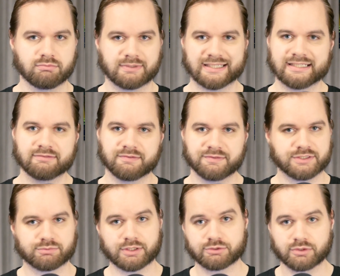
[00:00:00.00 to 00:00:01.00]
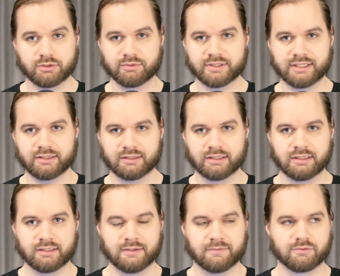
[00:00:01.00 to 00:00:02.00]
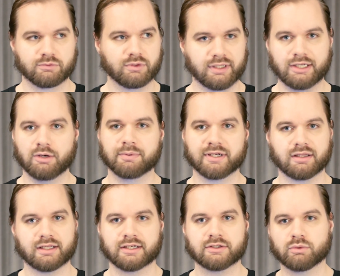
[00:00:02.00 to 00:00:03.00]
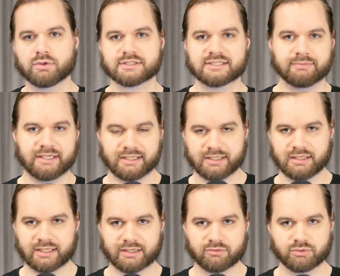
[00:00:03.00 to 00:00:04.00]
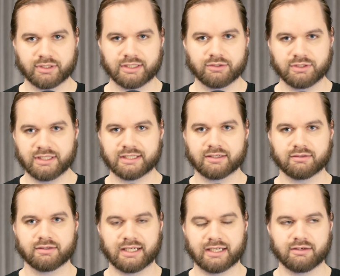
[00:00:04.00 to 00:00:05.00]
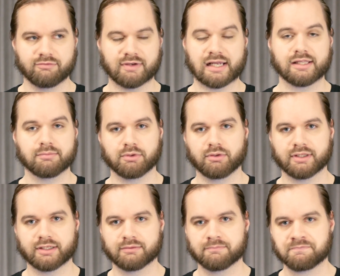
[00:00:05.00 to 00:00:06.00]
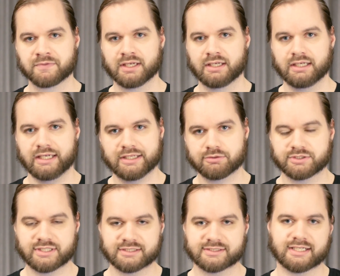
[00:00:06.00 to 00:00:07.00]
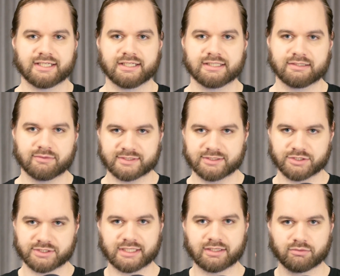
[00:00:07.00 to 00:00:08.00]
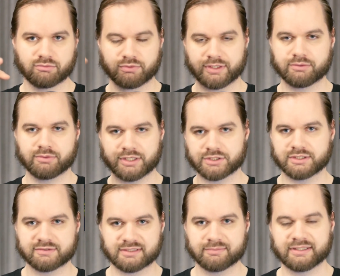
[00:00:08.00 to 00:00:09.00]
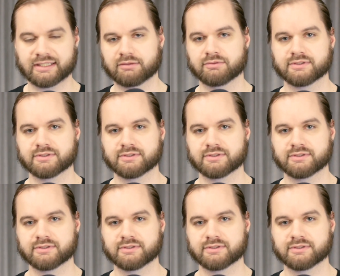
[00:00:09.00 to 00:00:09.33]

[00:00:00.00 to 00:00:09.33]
1950s retro with it, really opened a lot of doors and made it like a really unique and valuable and interesting setting. It wasn't just like a recreation of something that